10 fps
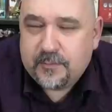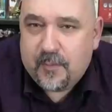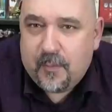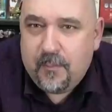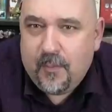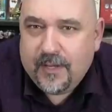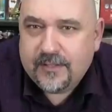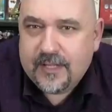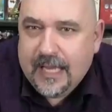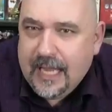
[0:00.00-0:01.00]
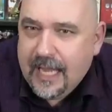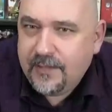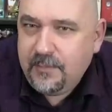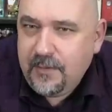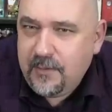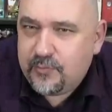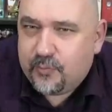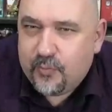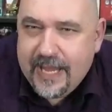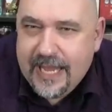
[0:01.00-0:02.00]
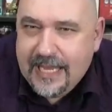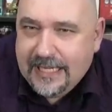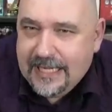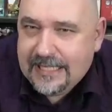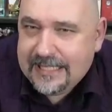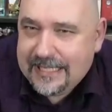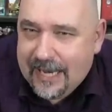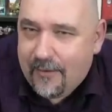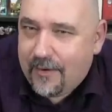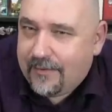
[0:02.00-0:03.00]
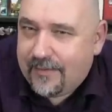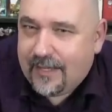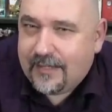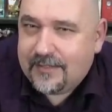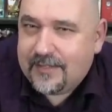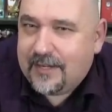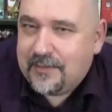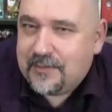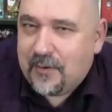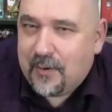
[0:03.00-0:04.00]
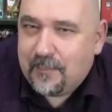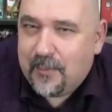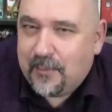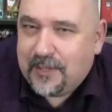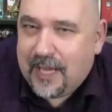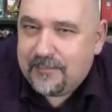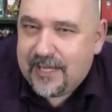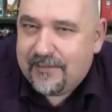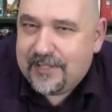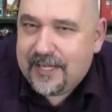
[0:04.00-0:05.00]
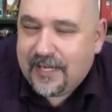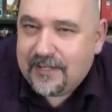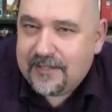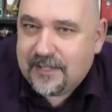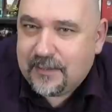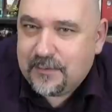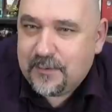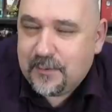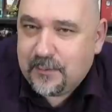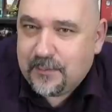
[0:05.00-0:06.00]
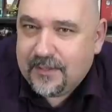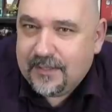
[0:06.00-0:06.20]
more points, is one of those really scary things that historic board games have a tendency to do.